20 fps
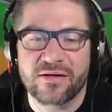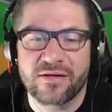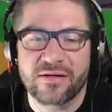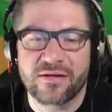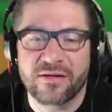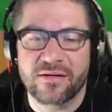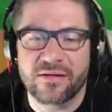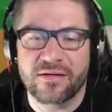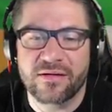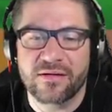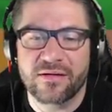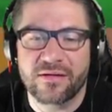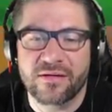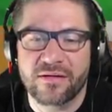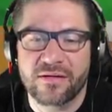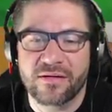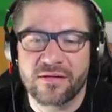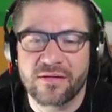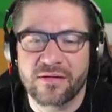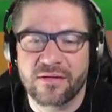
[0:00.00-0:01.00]

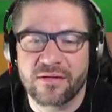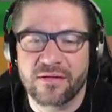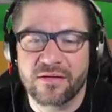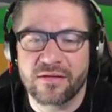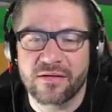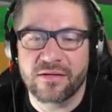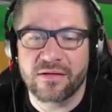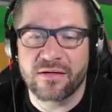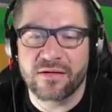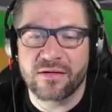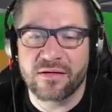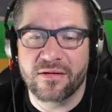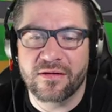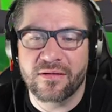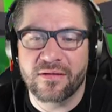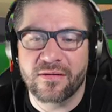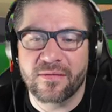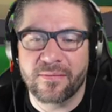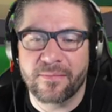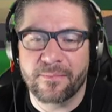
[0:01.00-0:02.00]

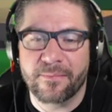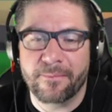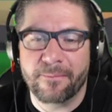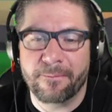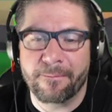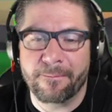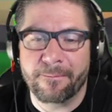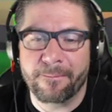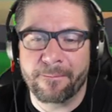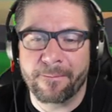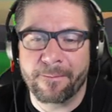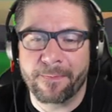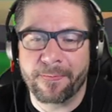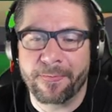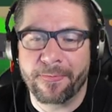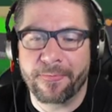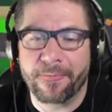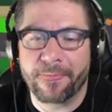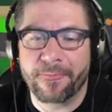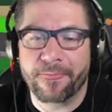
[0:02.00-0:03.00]

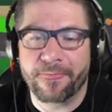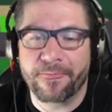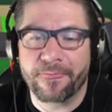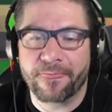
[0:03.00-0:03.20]
[no speech]